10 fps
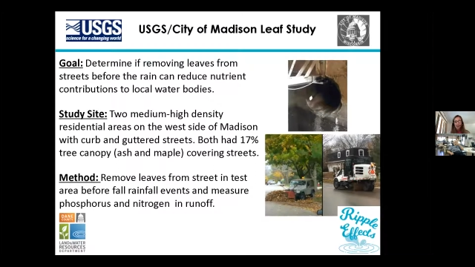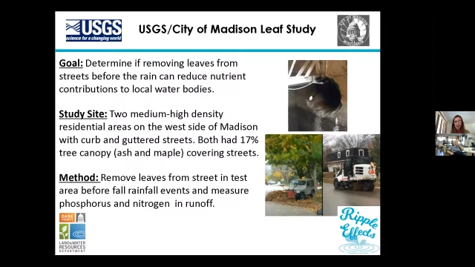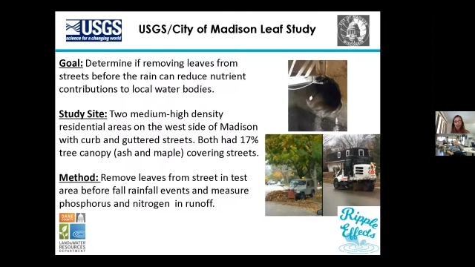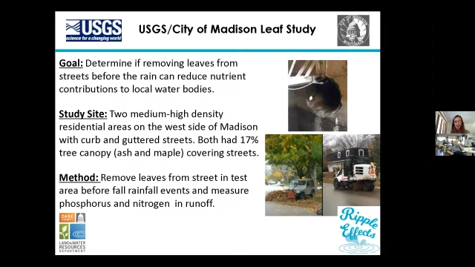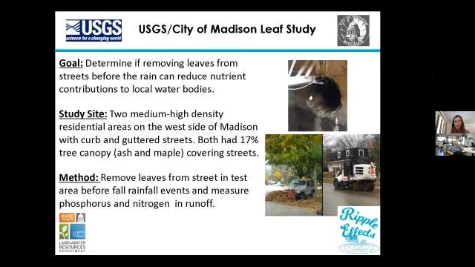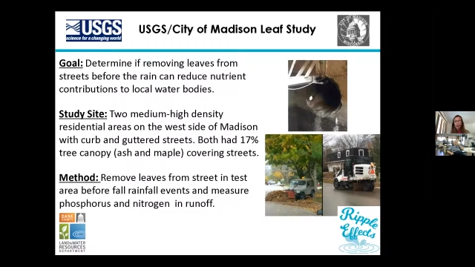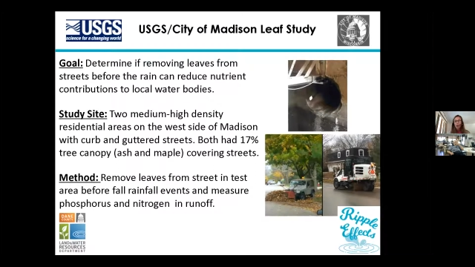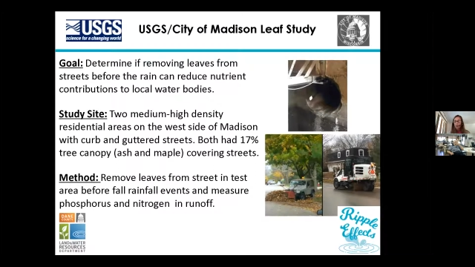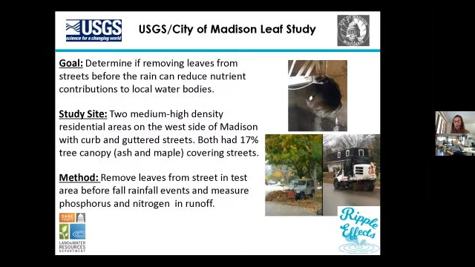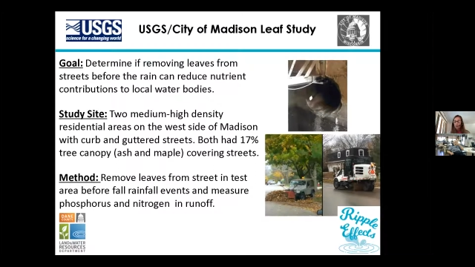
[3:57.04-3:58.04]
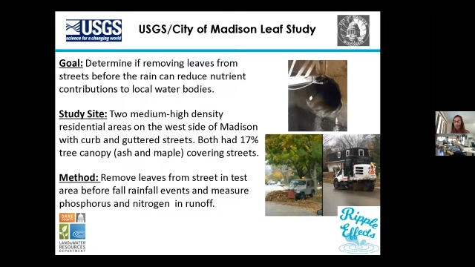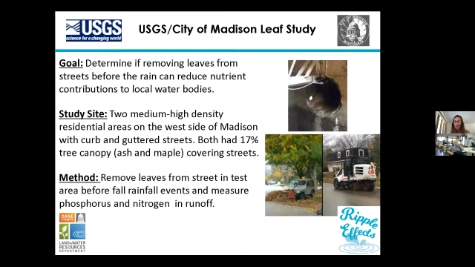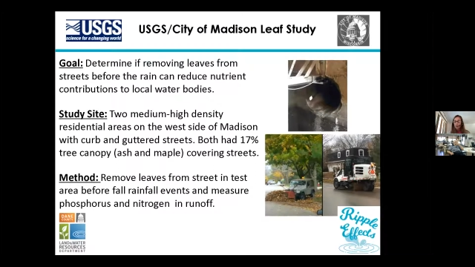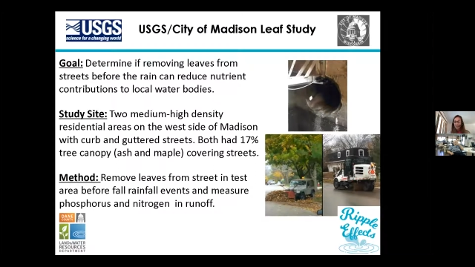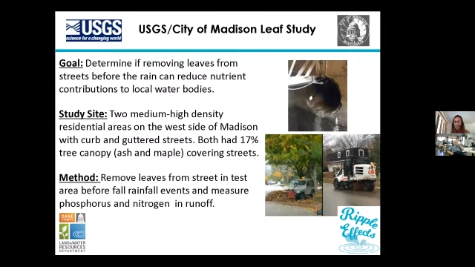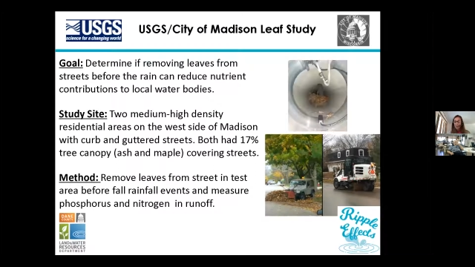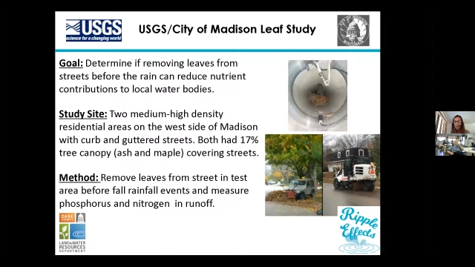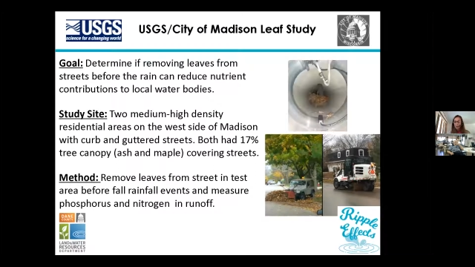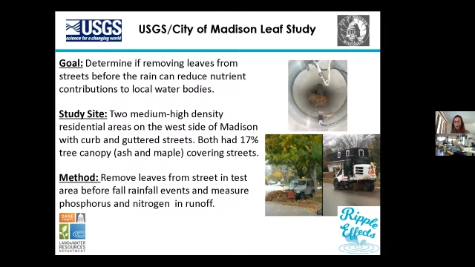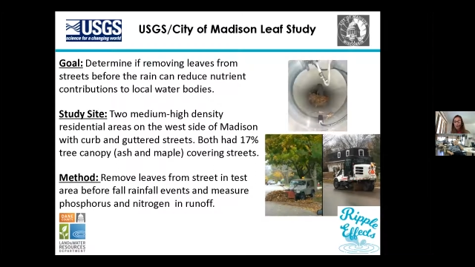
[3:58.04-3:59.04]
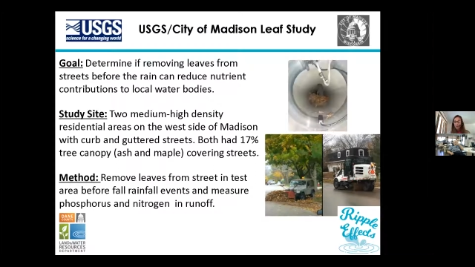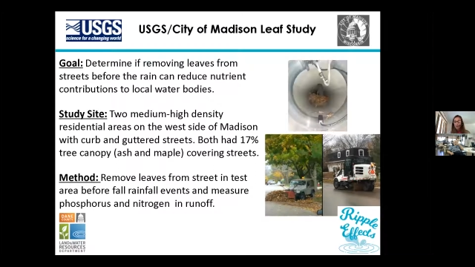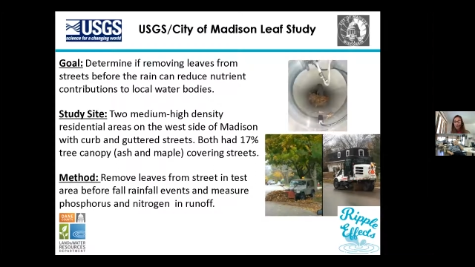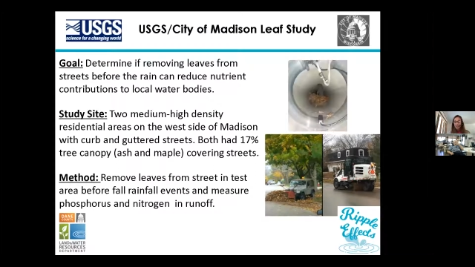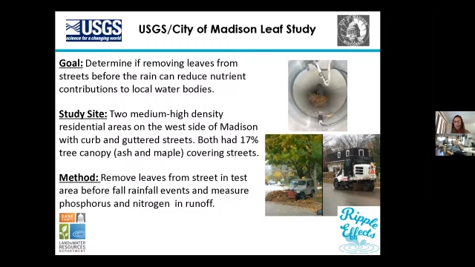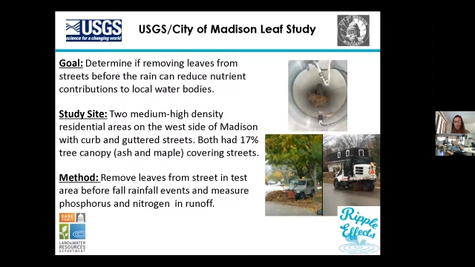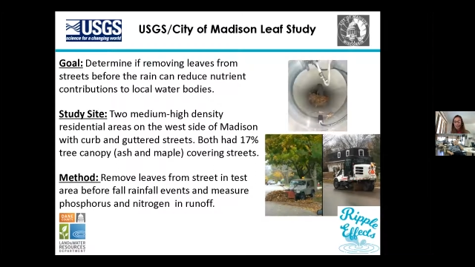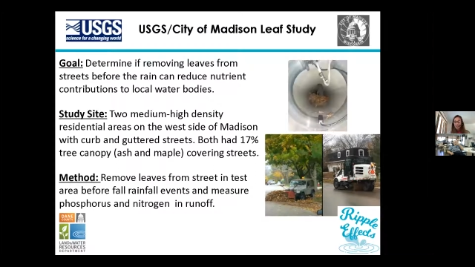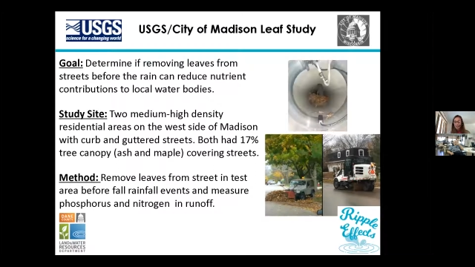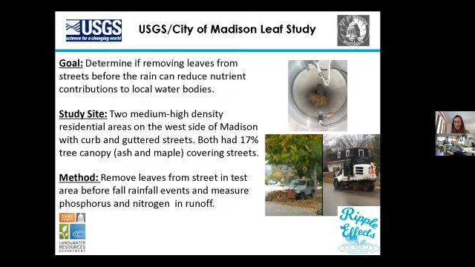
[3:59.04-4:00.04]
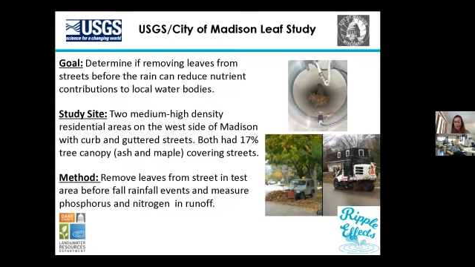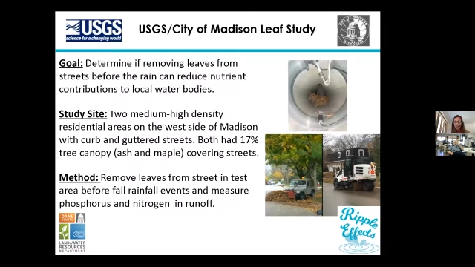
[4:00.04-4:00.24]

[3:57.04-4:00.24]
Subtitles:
Nobody's mouth can be seen.